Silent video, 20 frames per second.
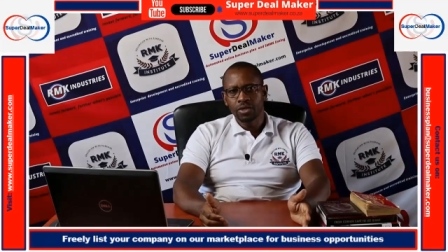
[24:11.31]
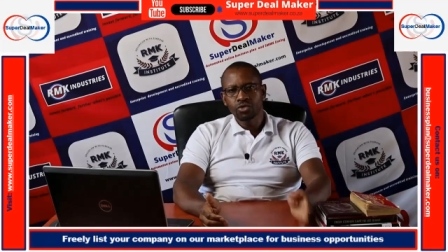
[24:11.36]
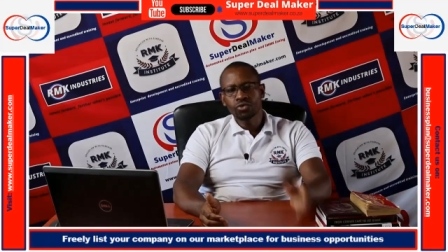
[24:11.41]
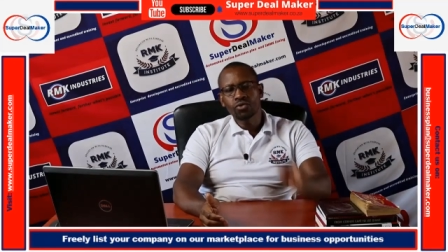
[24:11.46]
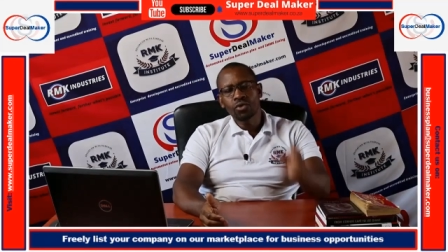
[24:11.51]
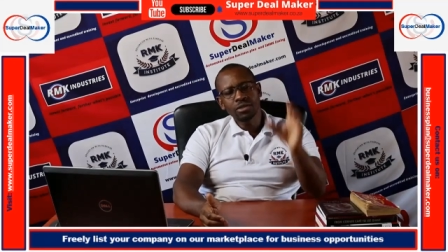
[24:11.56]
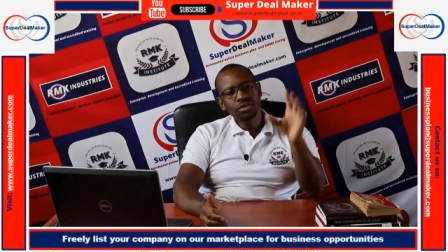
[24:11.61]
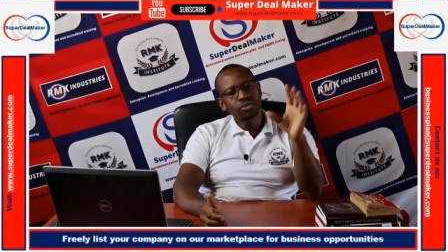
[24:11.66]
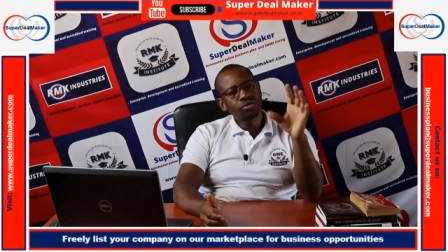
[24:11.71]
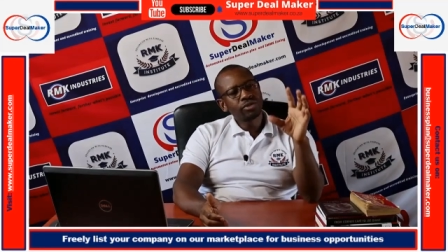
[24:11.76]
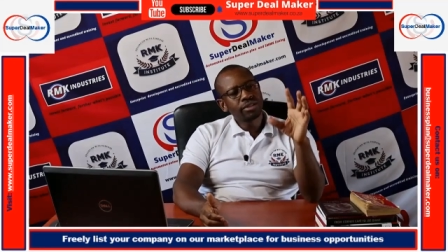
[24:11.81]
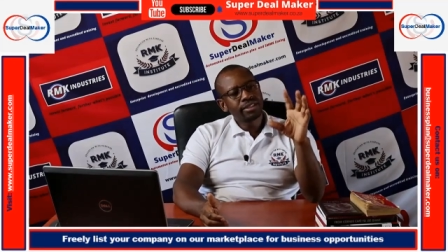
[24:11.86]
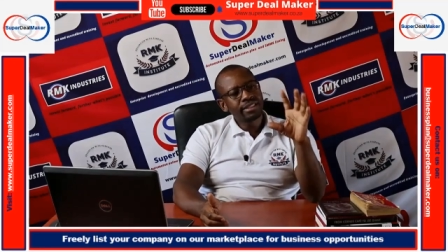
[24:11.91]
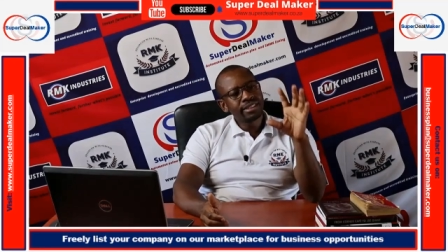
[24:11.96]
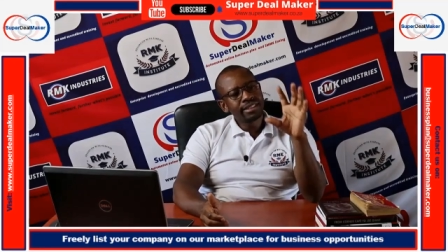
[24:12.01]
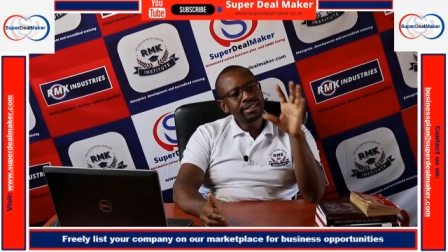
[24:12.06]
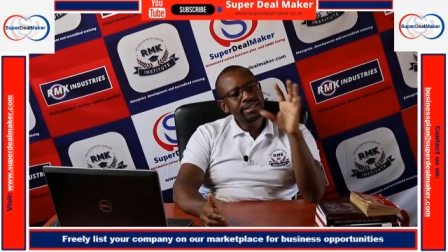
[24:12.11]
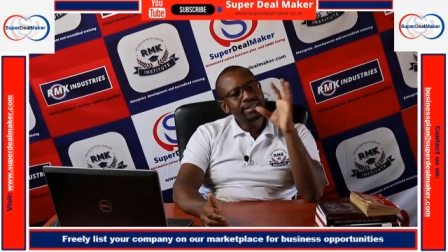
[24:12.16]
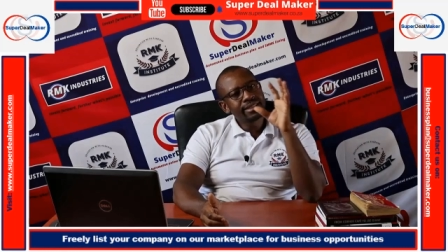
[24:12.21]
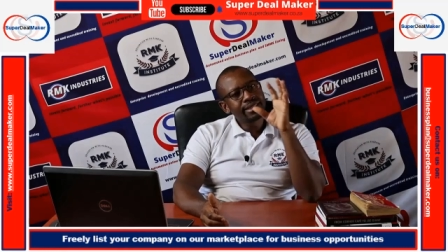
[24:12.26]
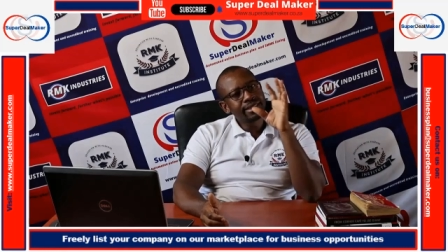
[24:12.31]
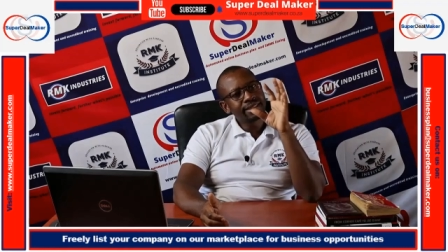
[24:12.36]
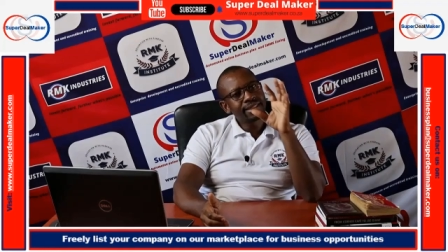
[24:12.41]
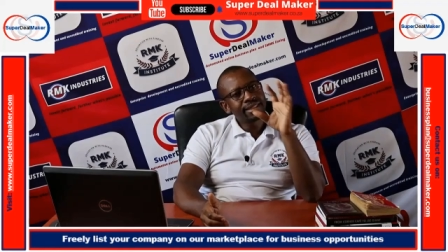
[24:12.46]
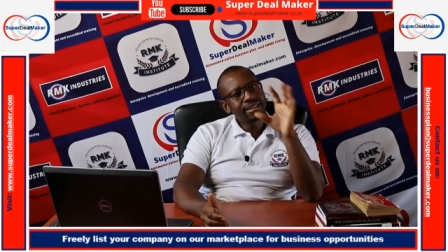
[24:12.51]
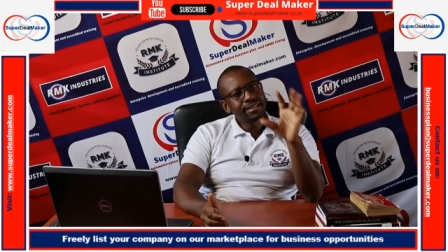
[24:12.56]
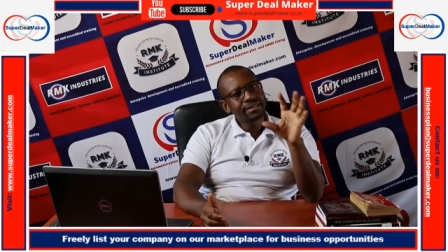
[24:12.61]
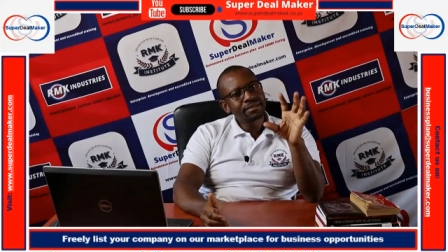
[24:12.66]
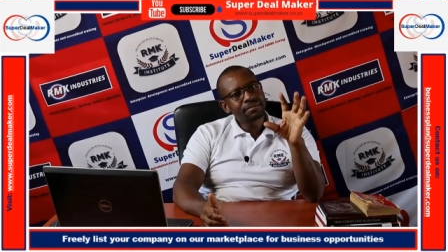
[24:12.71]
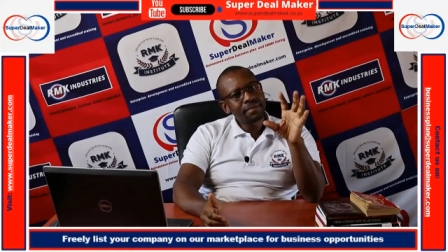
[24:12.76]
So once you see the
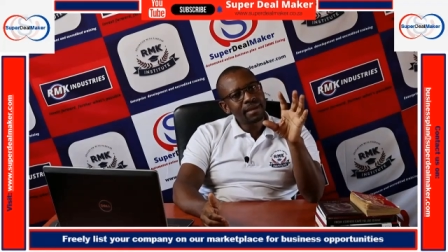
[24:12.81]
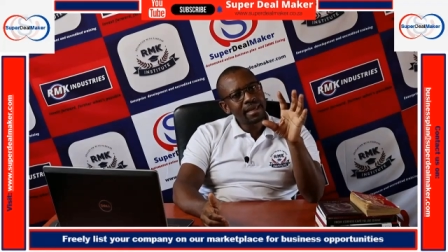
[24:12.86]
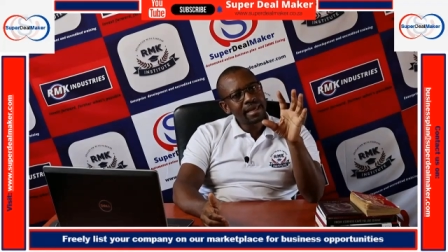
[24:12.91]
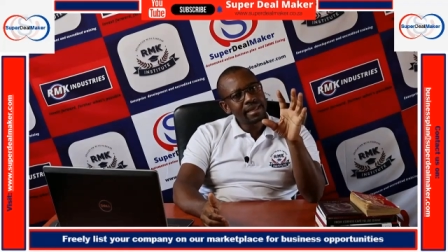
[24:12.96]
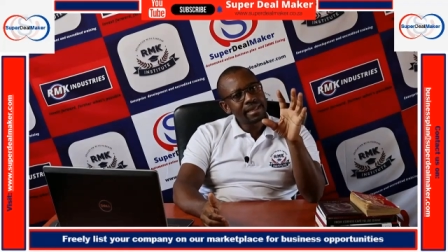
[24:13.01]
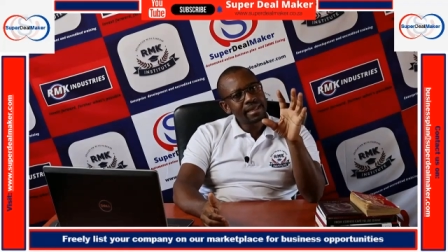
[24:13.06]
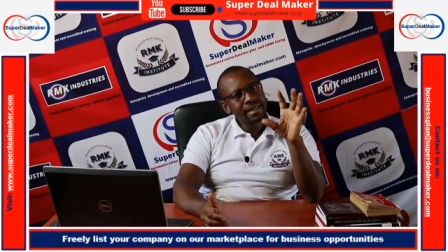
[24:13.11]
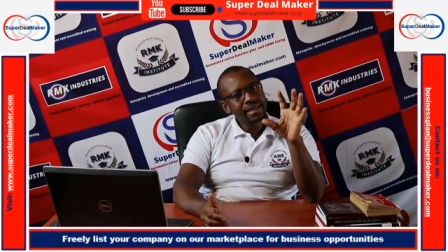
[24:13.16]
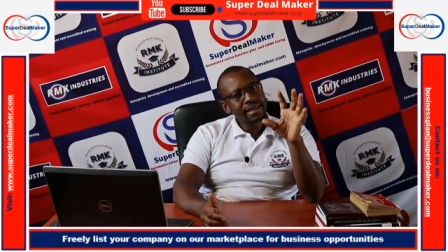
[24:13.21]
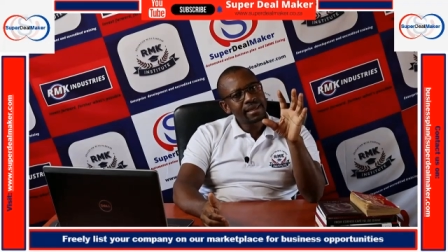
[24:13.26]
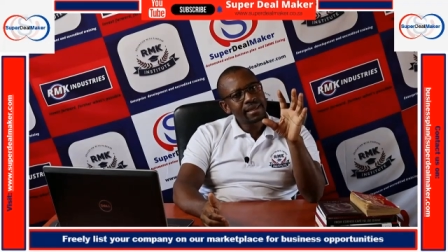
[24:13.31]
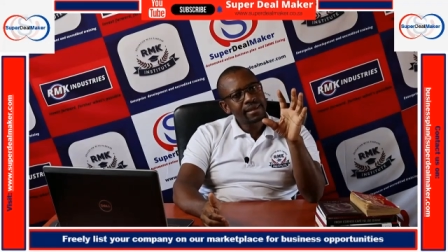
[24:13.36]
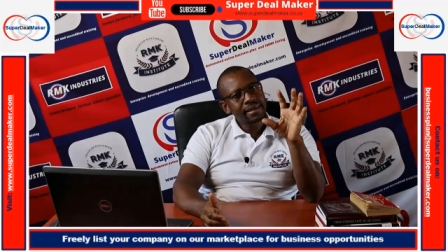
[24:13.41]
skills plan,